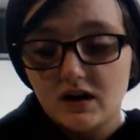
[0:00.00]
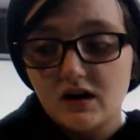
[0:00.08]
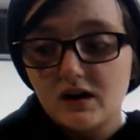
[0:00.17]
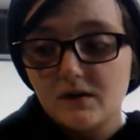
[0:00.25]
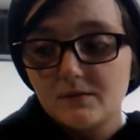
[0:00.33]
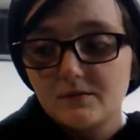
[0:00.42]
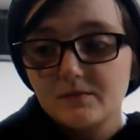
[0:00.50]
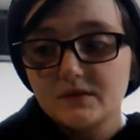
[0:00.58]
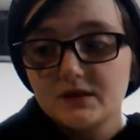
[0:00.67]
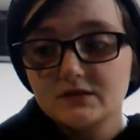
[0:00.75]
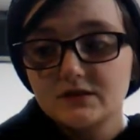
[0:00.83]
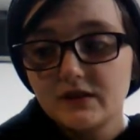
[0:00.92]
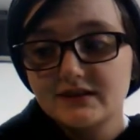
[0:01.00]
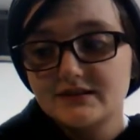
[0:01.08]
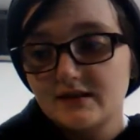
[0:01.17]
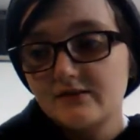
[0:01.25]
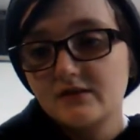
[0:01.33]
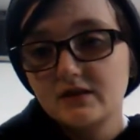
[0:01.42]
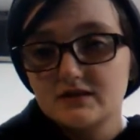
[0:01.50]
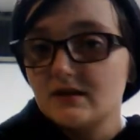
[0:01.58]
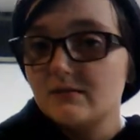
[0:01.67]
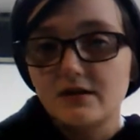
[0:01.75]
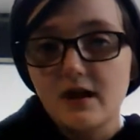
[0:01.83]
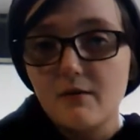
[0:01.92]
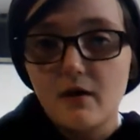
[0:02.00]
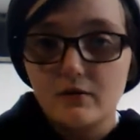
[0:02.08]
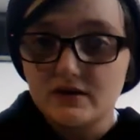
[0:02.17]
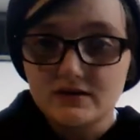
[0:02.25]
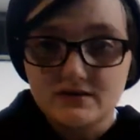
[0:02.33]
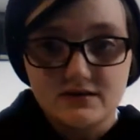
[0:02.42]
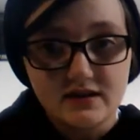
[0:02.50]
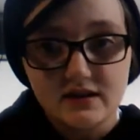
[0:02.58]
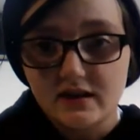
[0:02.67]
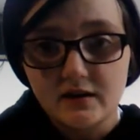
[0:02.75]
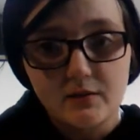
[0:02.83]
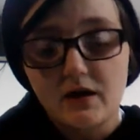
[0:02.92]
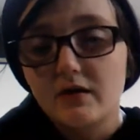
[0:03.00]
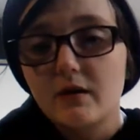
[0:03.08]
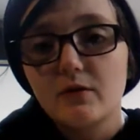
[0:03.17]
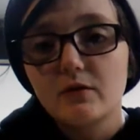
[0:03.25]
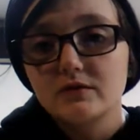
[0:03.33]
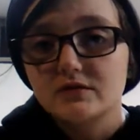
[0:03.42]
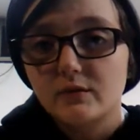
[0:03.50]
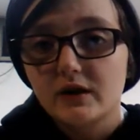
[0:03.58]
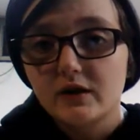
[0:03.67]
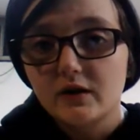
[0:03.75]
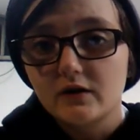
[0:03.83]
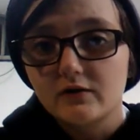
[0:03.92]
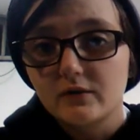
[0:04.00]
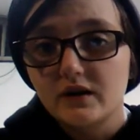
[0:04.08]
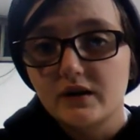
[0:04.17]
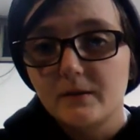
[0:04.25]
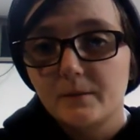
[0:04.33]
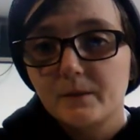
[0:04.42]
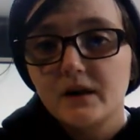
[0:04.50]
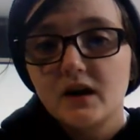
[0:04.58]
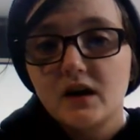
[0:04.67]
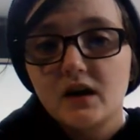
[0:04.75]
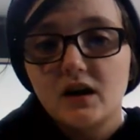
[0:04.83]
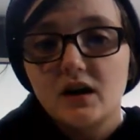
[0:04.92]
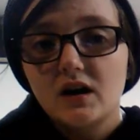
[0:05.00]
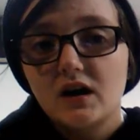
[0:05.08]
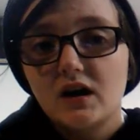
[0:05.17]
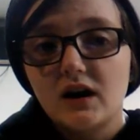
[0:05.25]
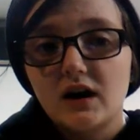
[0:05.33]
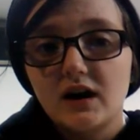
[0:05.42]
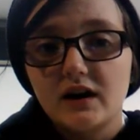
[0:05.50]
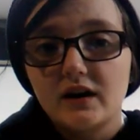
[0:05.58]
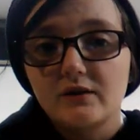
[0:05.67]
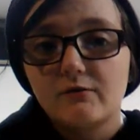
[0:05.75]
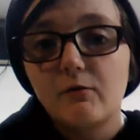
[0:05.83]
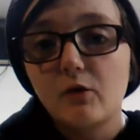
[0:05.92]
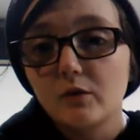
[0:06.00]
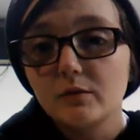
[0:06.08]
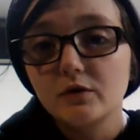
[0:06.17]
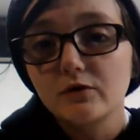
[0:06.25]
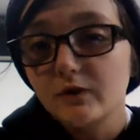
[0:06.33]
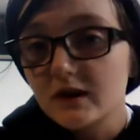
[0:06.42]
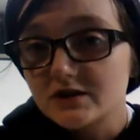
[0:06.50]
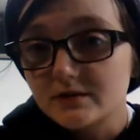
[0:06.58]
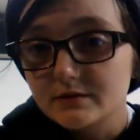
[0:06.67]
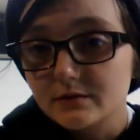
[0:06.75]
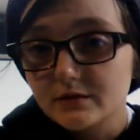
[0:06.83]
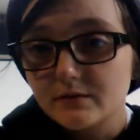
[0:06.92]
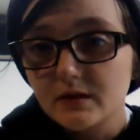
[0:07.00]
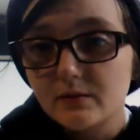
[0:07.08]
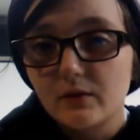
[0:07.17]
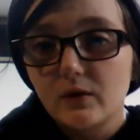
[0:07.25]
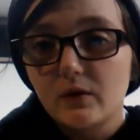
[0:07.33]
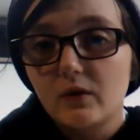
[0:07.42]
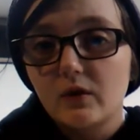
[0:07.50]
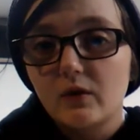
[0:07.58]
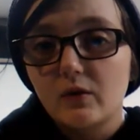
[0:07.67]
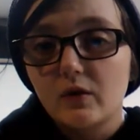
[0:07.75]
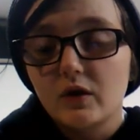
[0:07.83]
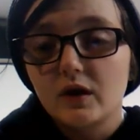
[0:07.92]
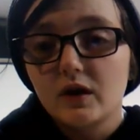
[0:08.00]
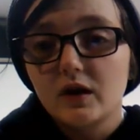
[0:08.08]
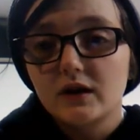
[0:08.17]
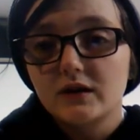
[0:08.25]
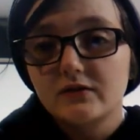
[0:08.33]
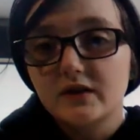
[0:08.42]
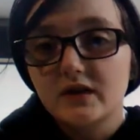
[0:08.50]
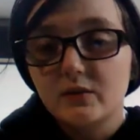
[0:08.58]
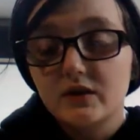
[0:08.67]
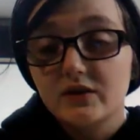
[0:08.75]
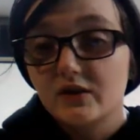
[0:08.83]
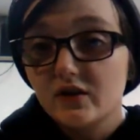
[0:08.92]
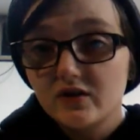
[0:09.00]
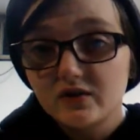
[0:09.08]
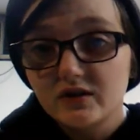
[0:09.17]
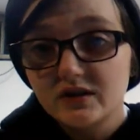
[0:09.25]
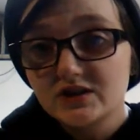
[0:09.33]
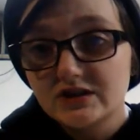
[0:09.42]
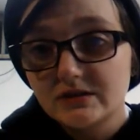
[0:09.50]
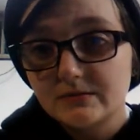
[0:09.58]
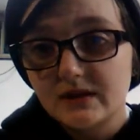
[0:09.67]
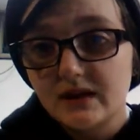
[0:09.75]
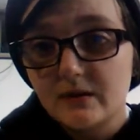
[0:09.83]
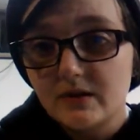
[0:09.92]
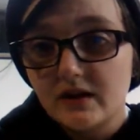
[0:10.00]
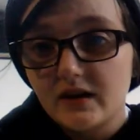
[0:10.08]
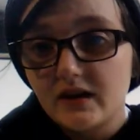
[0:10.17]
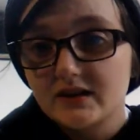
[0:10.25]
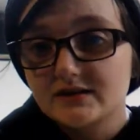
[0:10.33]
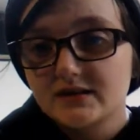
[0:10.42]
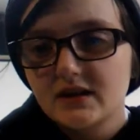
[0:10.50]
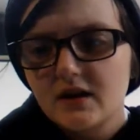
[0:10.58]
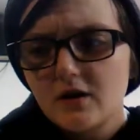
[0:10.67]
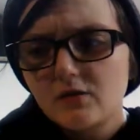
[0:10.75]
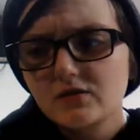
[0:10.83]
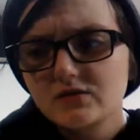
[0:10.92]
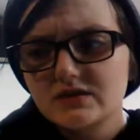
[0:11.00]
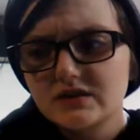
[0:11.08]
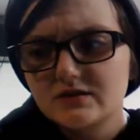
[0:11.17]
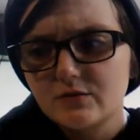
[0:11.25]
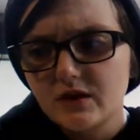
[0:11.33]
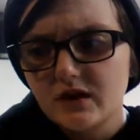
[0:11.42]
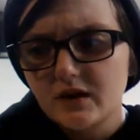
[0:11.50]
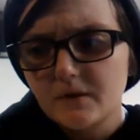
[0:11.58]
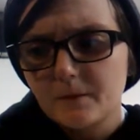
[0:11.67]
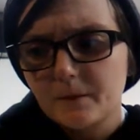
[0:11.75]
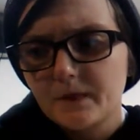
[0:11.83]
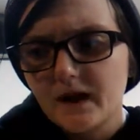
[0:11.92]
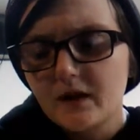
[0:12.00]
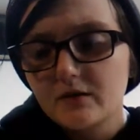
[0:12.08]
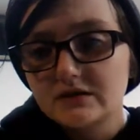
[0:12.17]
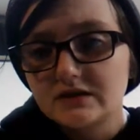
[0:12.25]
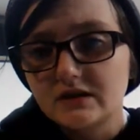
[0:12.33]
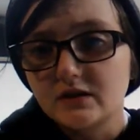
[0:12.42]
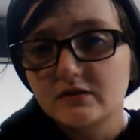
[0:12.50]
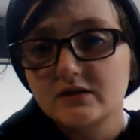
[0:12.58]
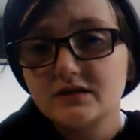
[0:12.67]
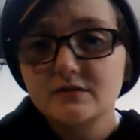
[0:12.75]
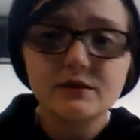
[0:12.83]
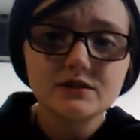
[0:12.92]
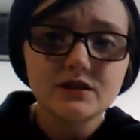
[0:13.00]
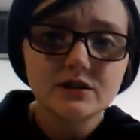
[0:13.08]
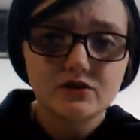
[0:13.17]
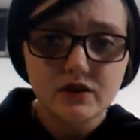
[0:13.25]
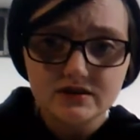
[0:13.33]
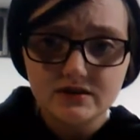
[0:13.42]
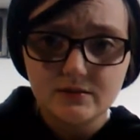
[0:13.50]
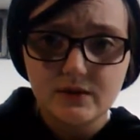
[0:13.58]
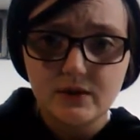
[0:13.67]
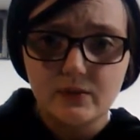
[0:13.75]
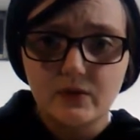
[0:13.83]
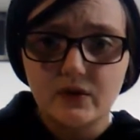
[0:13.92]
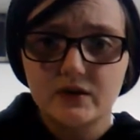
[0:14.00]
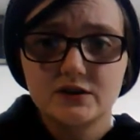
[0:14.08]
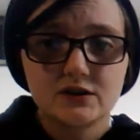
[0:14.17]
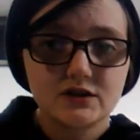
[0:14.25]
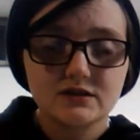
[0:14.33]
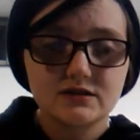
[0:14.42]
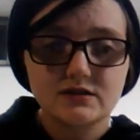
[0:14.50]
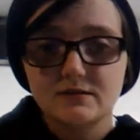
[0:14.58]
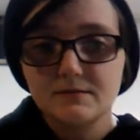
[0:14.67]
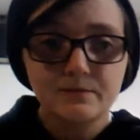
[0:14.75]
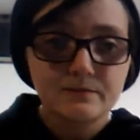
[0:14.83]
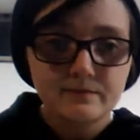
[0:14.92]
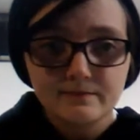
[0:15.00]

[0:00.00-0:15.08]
So that's definitely something I'm always thinking about and I'm always aware of when I form new friendships with people, or even with the current relationship that I'm in. It's one of those things where I always think of, because as much as I trust the people, it's just,